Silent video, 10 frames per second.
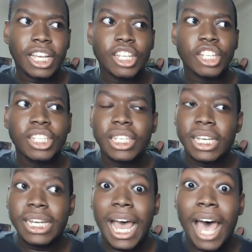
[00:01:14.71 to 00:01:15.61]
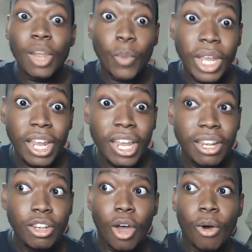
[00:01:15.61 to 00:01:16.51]
Could y'all see her in
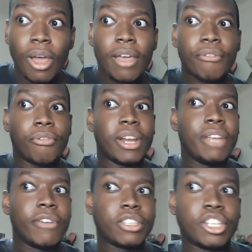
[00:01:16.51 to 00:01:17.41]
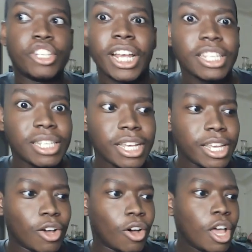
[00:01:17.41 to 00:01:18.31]
Halloween, you know, Freddy versus
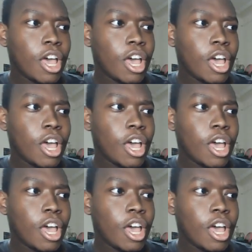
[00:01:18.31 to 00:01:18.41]
Jason, or,